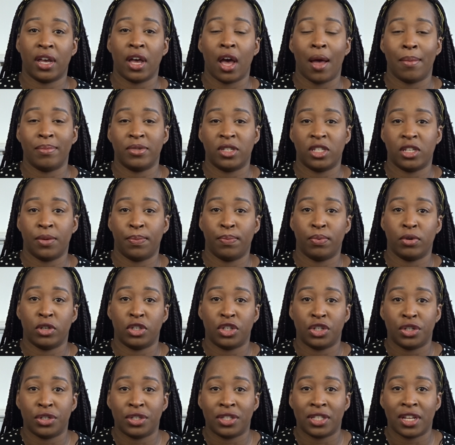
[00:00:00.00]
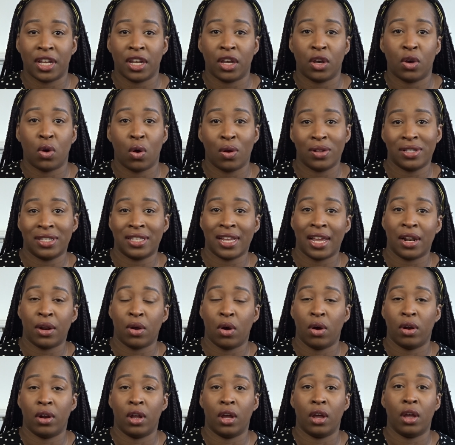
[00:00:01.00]
comes to producing content
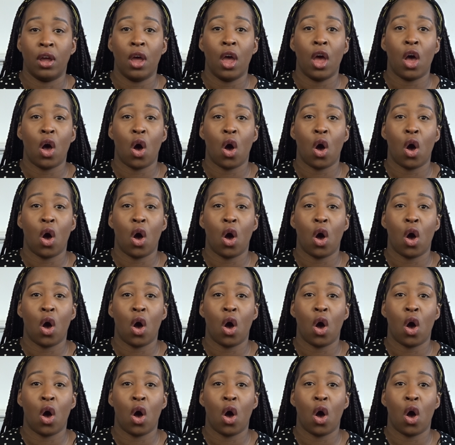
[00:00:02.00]
on an